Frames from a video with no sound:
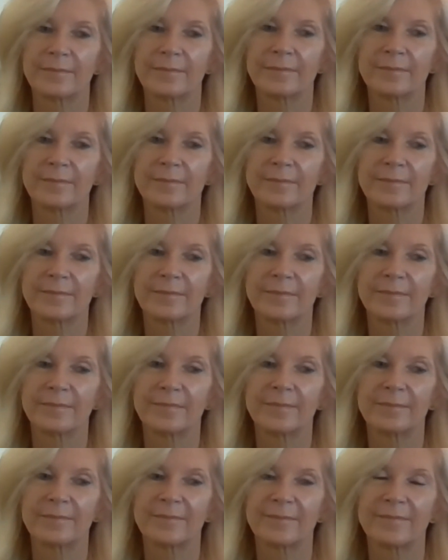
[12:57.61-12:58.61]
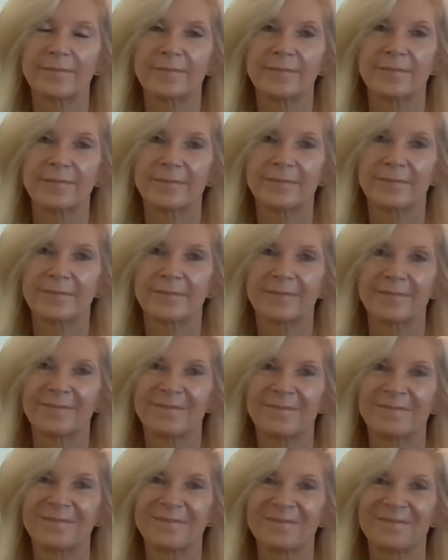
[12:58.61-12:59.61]

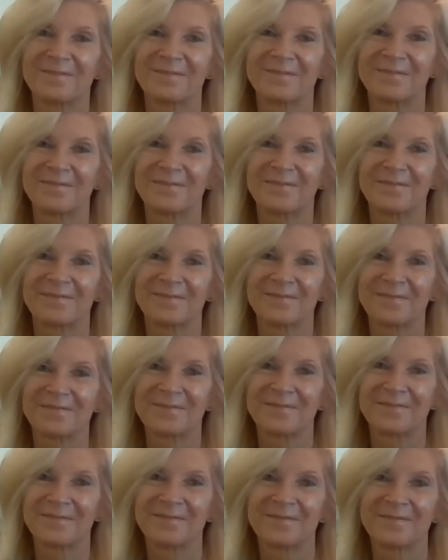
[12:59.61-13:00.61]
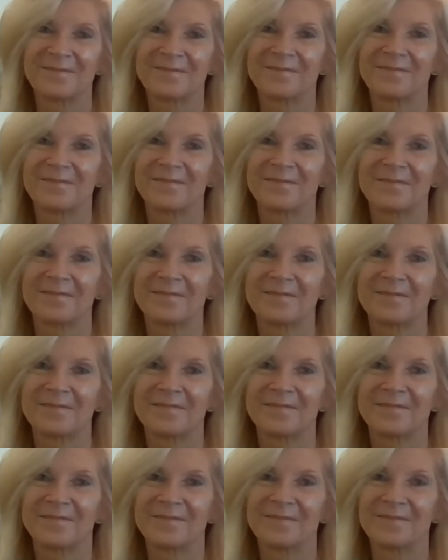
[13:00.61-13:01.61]

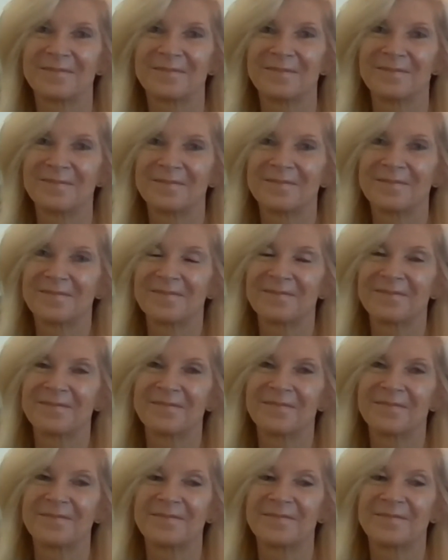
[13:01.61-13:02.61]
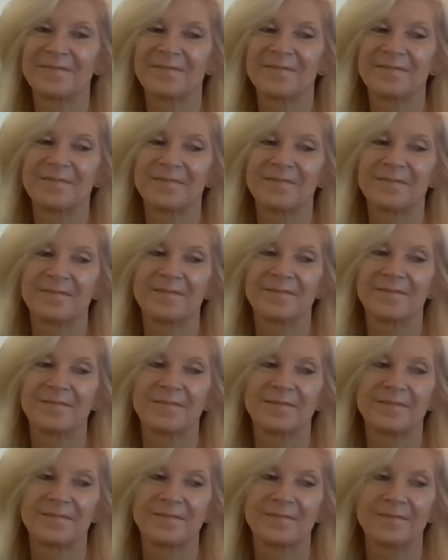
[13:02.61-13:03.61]

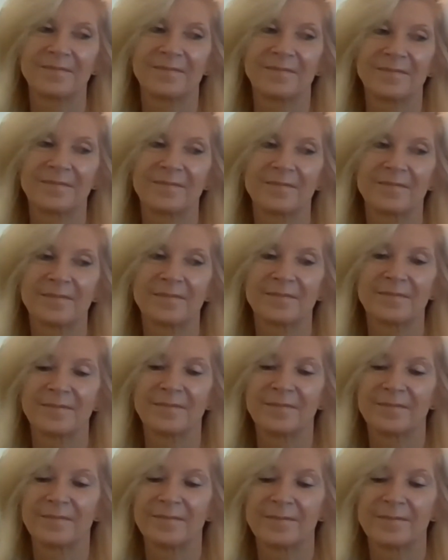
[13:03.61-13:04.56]
No words are spoken by the person on screen.